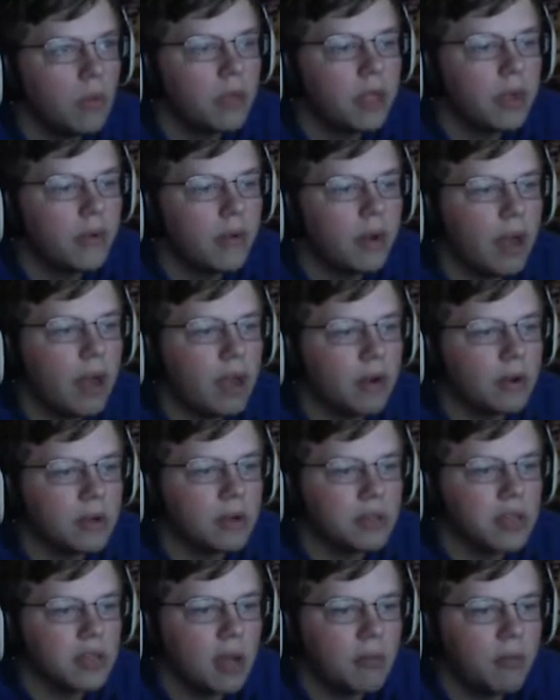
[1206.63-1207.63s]
We'll get
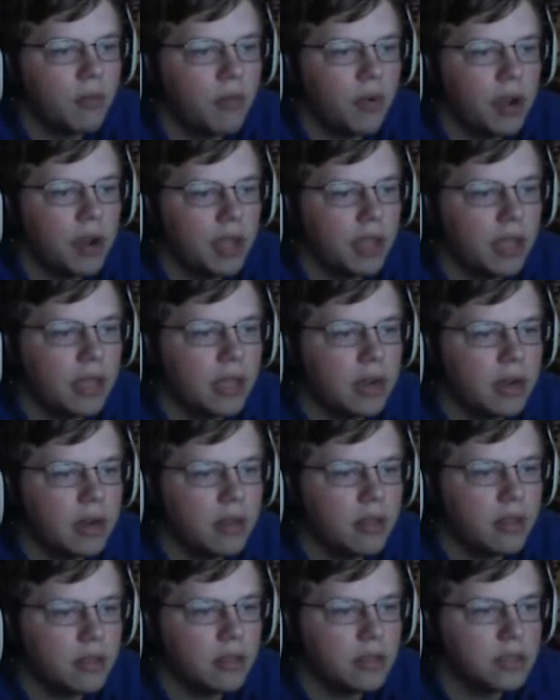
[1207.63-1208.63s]
Ragnaros out before he can get
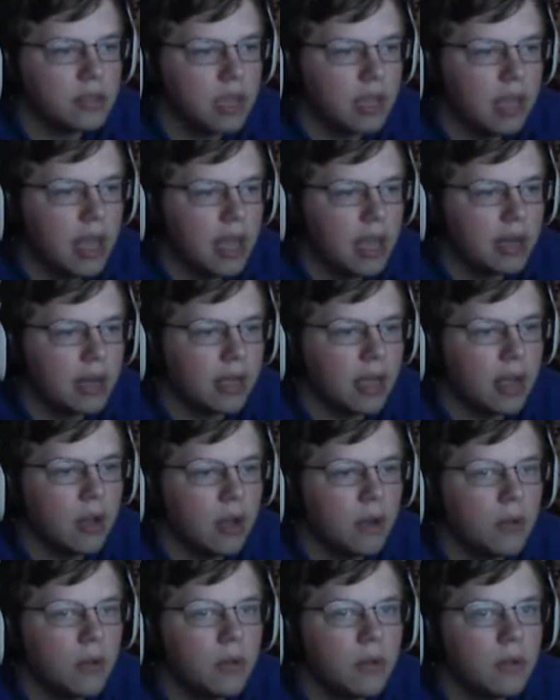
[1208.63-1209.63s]
anything gigantic
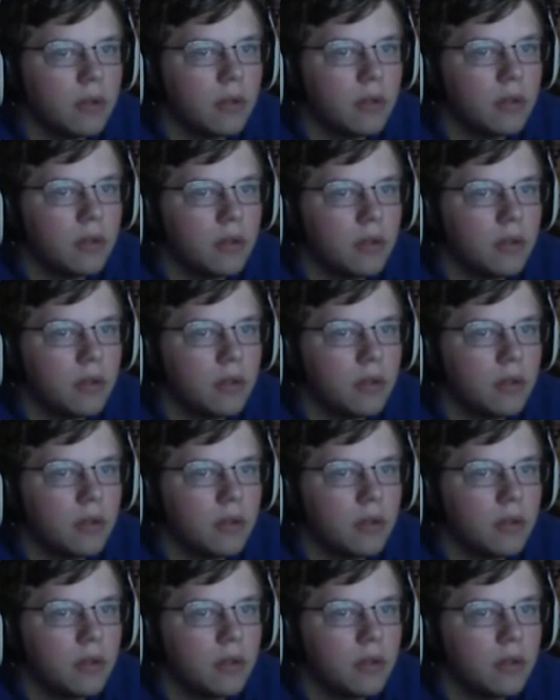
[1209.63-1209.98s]
out,